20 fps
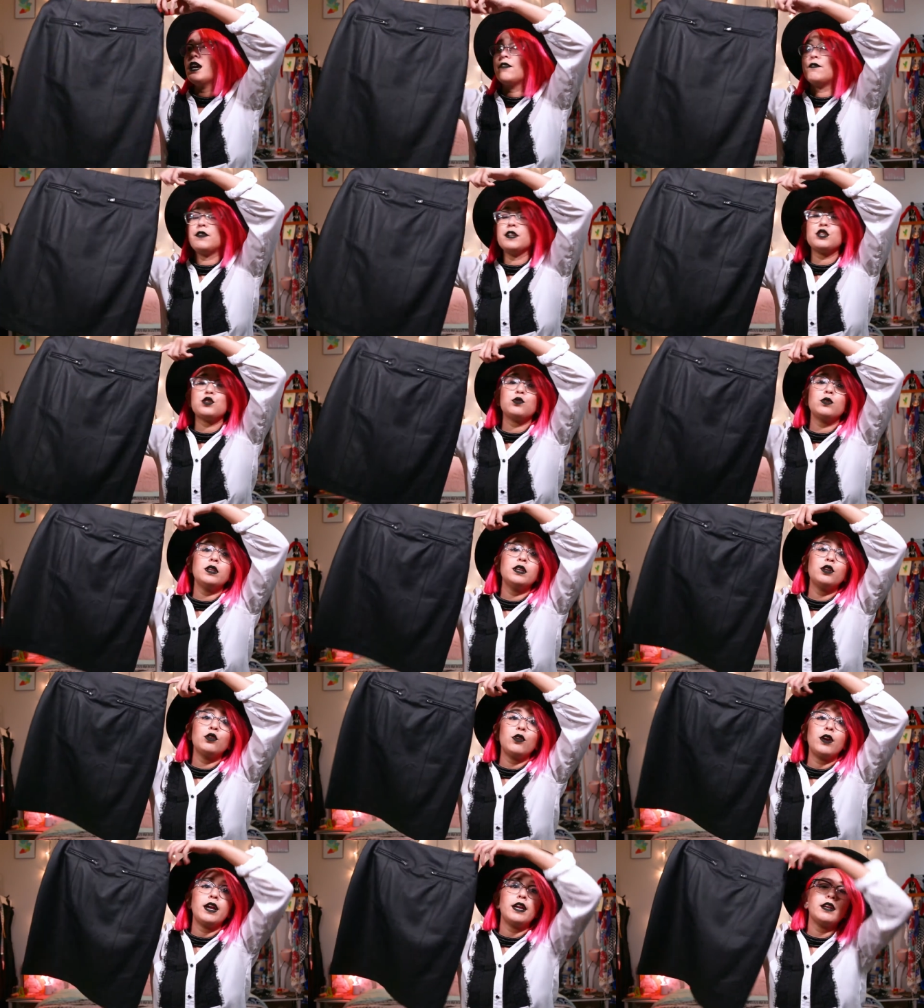It fits really
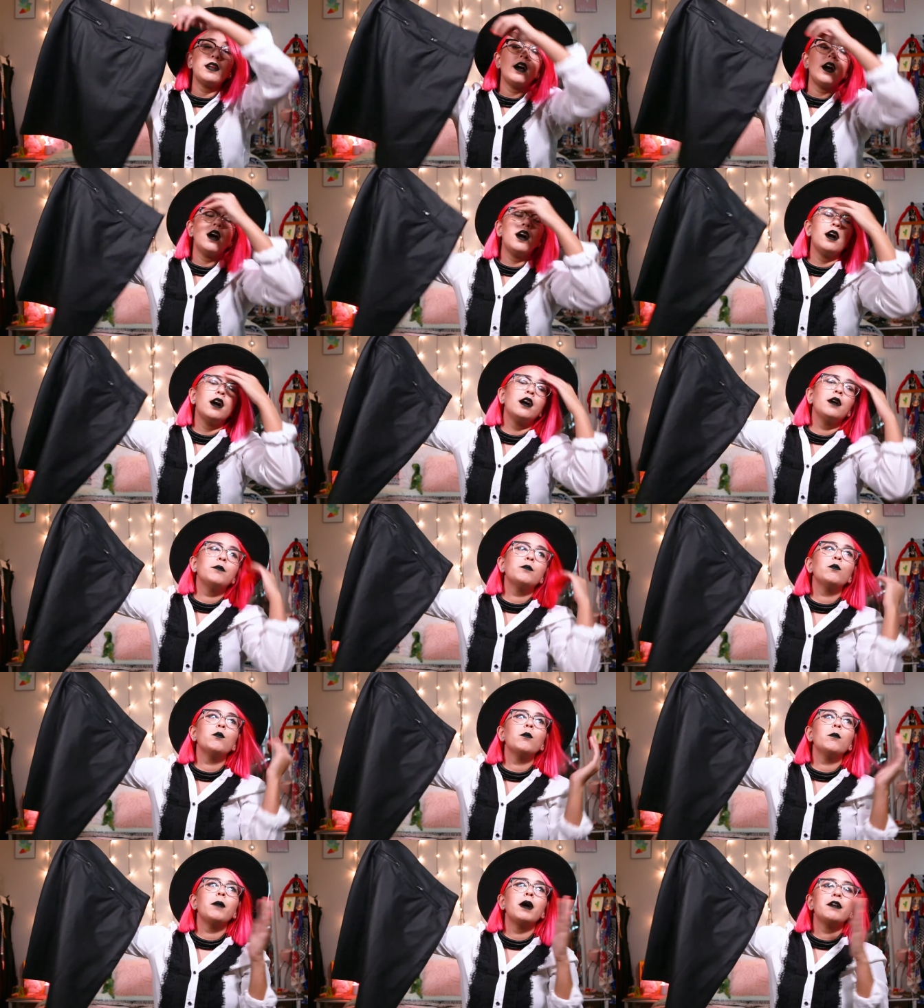great.
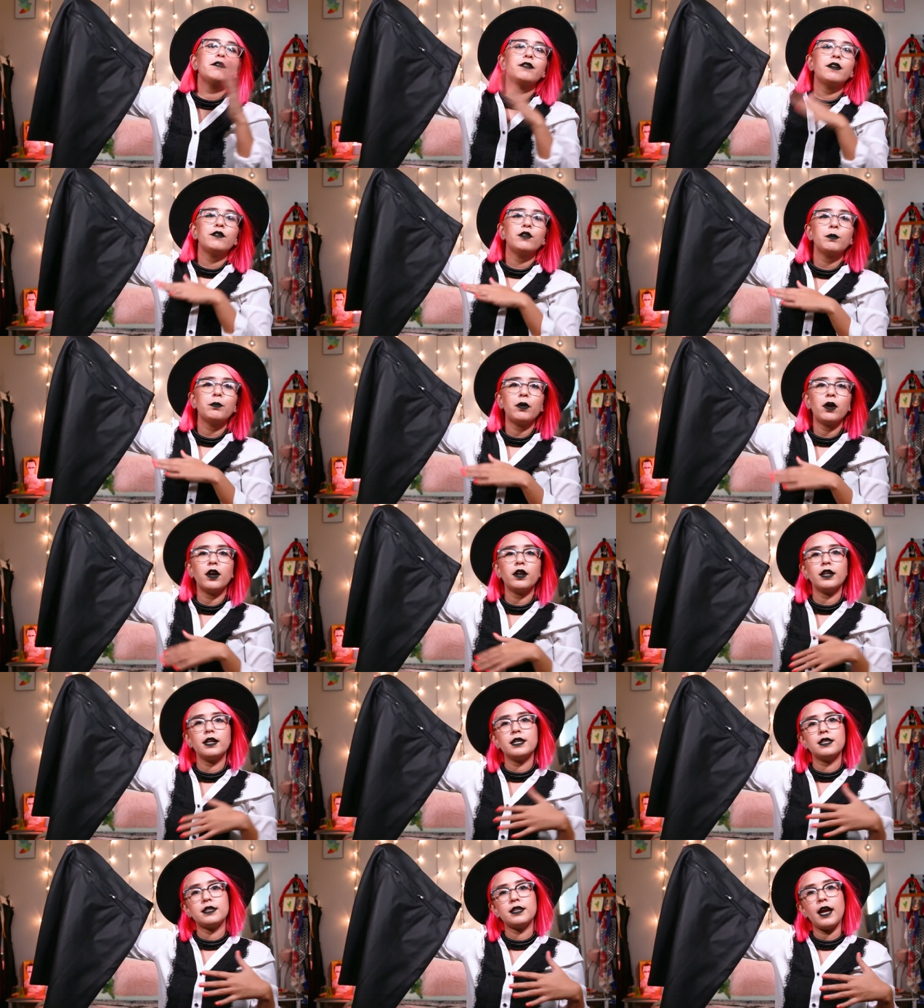Um, my favorite
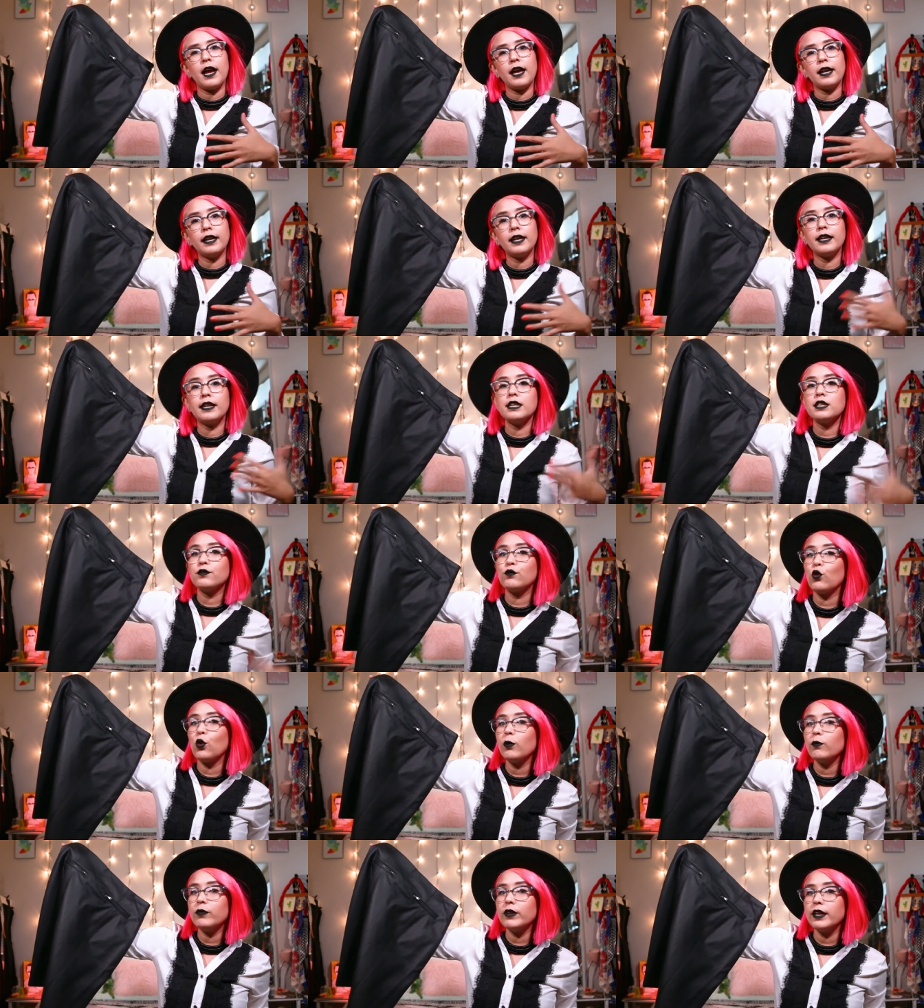part is that it is
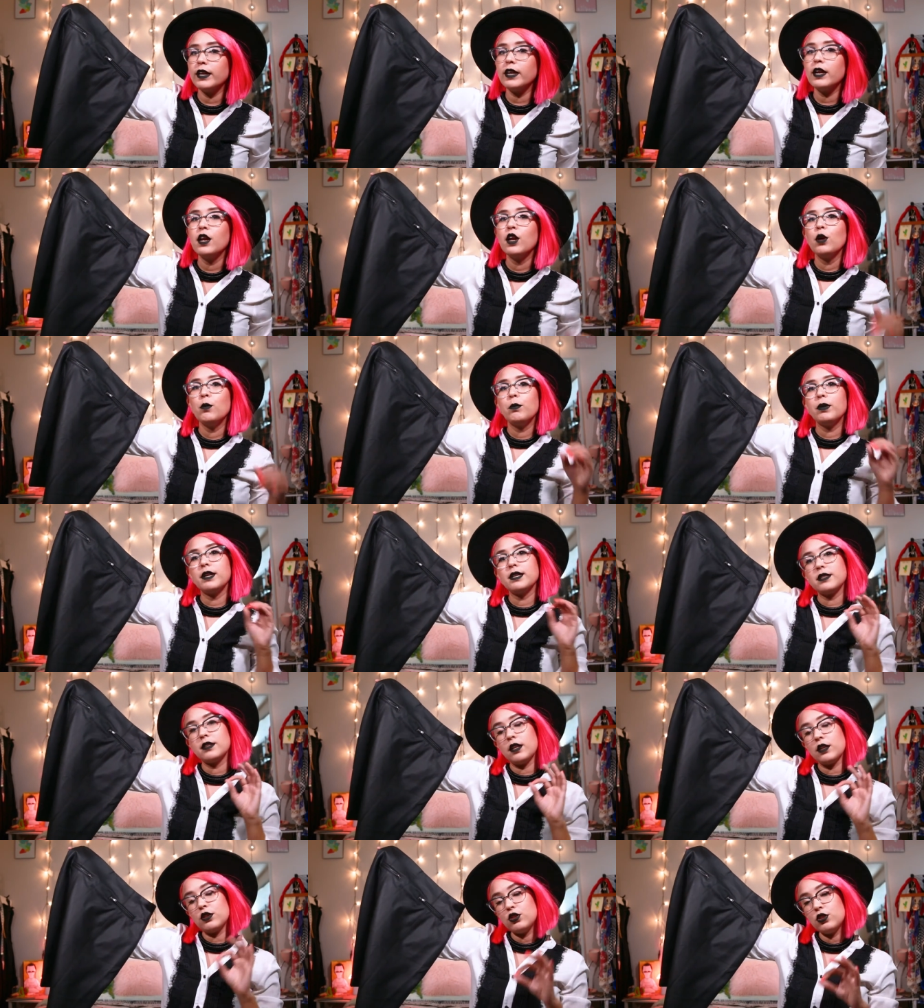form-fitting, but it's
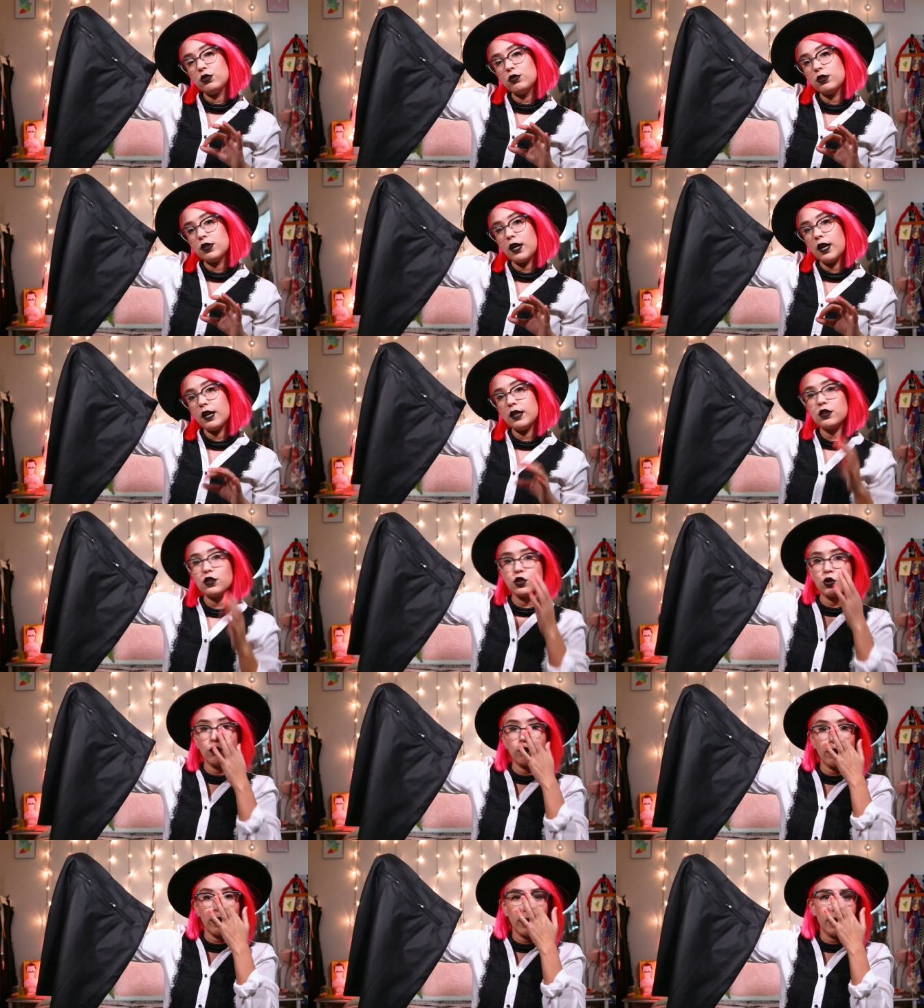not too tight. So
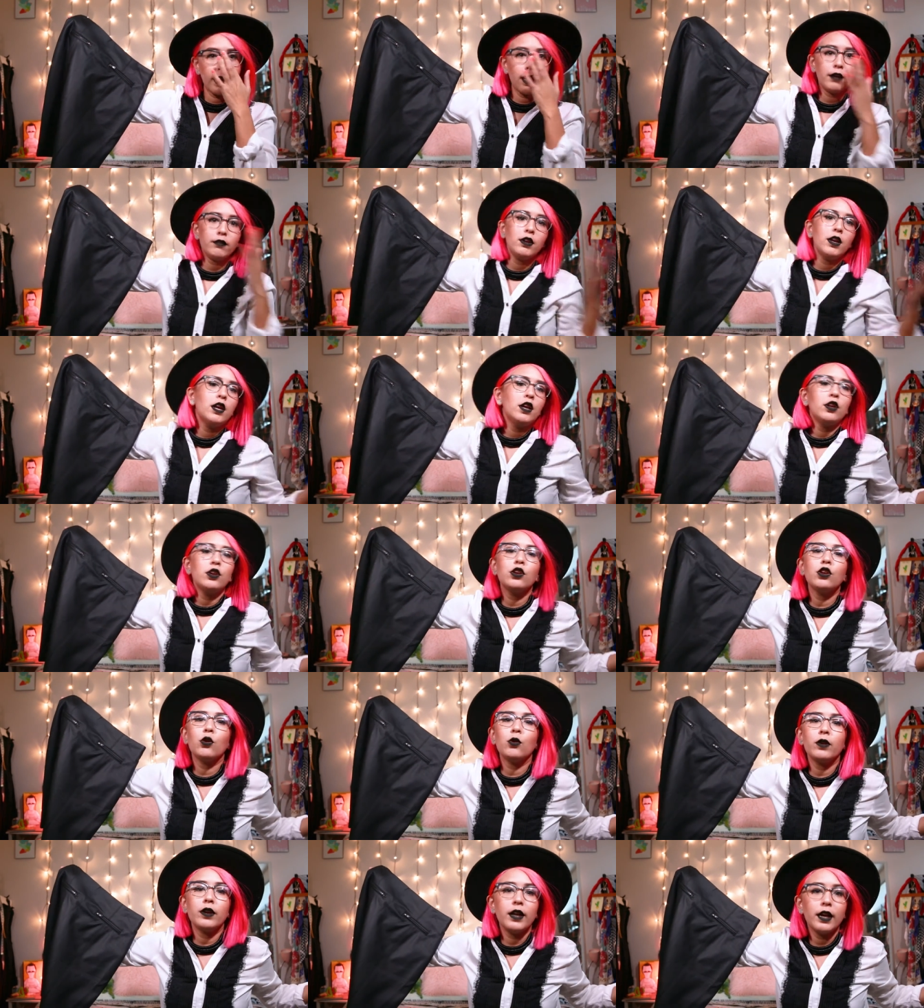if I have, you
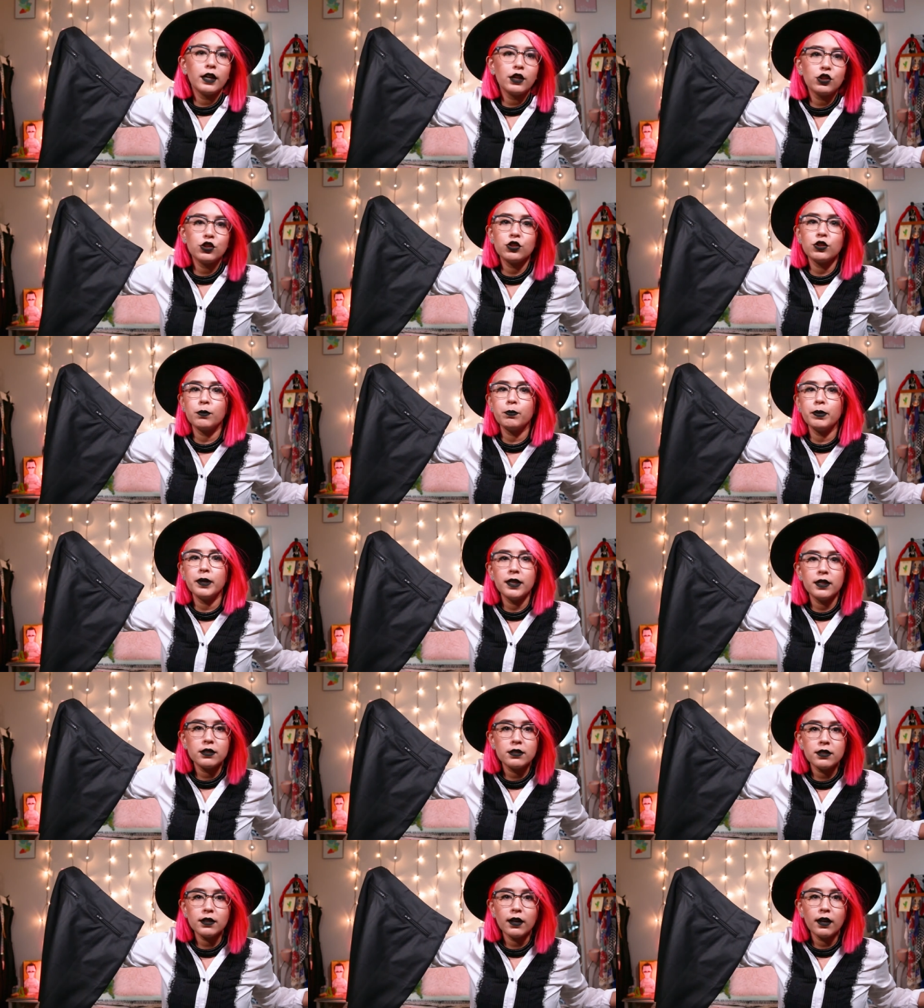know, an extra
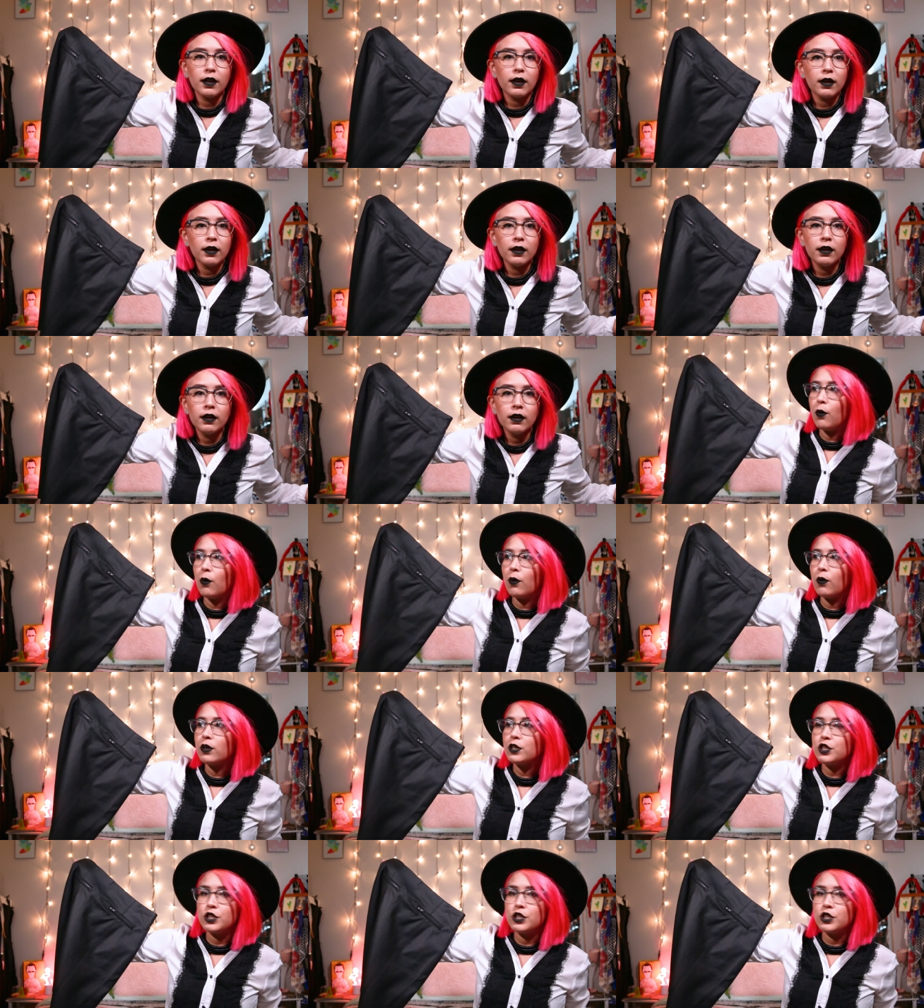pizza or